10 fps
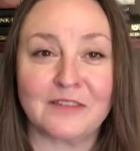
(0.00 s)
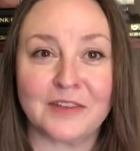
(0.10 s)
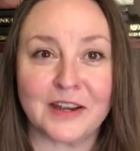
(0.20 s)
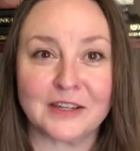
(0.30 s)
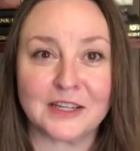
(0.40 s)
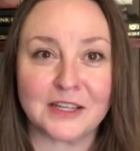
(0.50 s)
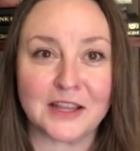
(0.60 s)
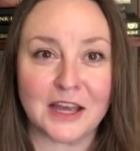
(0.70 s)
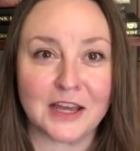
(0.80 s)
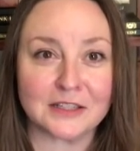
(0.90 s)
Finding
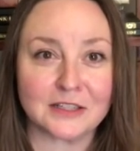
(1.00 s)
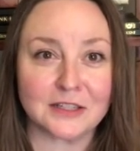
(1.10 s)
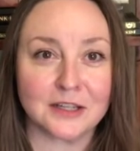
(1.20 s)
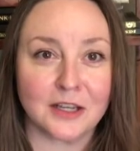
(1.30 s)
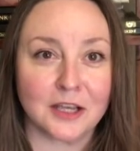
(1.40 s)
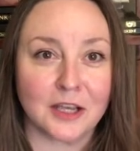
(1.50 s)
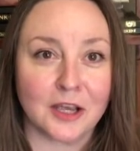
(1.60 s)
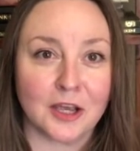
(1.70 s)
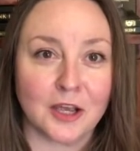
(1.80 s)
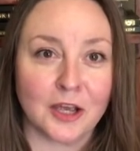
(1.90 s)
that
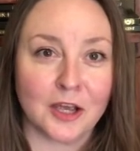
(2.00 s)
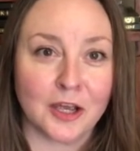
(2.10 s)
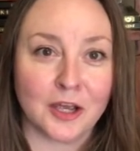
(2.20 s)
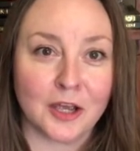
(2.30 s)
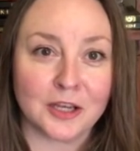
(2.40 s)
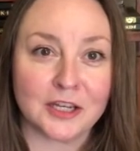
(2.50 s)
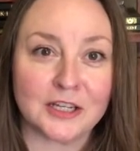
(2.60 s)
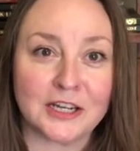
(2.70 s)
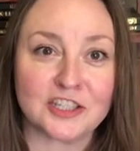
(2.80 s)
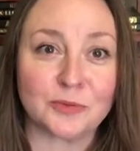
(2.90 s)

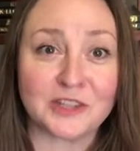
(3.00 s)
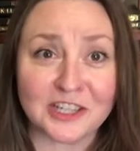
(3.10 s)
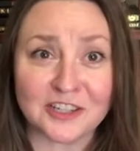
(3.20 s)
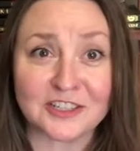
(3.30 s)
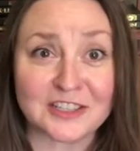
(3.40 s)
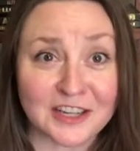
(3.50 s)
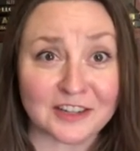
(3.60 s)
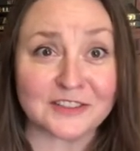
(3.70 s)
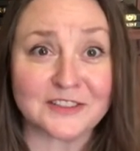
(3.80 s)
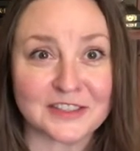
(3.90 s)
connection within
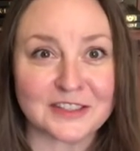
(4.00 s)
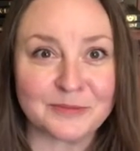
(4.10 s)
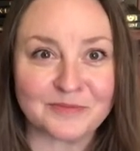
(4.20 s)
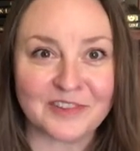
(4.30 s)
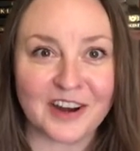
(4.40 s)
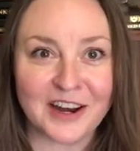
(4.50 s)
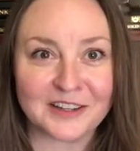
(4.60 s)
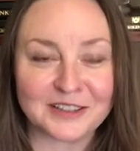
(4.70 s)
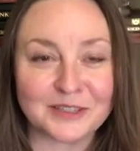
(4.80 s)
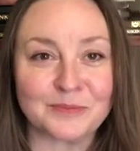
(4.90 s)
ourselves,
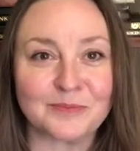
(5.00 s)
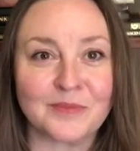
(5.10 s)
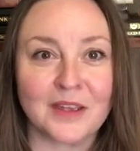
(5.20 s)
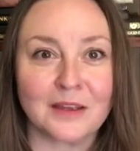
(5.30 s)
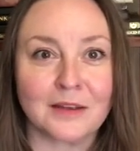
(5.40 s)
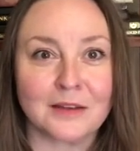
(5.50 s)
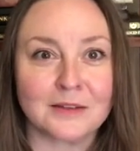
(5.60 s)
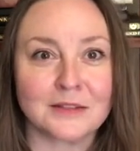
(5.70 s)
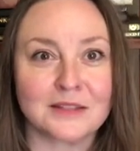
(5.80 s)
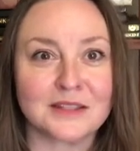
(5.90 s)
right?
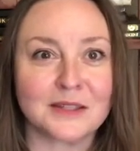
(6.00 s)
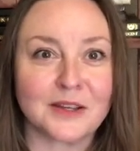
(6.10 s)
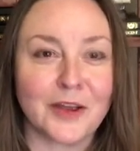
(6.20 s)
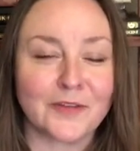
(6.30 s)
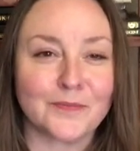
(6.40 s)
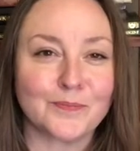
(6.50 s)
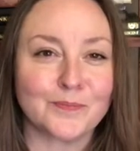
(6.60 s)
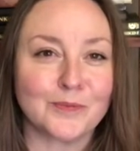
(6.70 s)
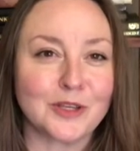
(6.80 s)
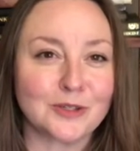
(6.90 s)
It's
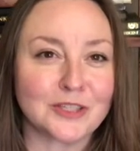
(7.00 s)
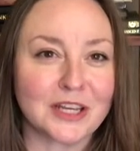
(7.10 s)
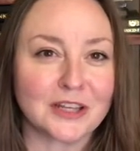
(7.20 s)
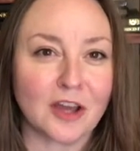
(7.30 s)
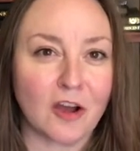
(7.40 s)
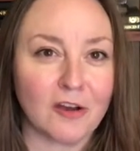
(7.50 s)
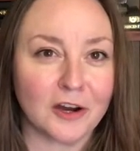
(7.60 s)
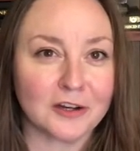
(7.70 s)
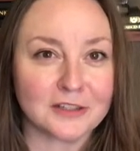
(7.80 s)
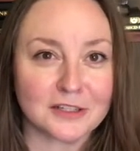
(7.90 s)
using the
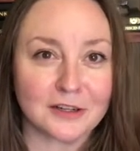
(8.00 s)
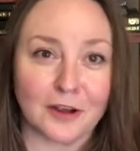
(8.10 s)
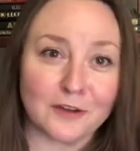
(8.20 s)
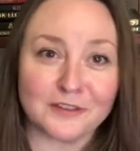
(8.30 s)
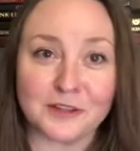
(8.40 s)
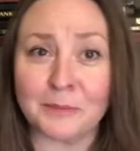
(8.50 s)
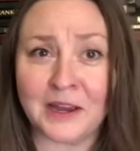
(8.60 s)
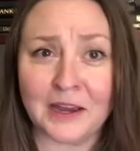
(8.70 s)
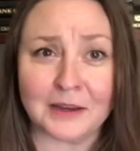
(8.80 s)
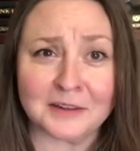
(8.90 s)
heart over the
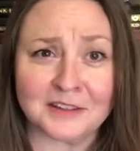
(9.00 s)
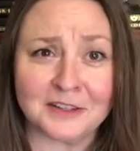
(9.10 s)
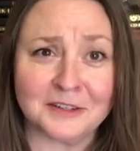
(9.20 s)
mind.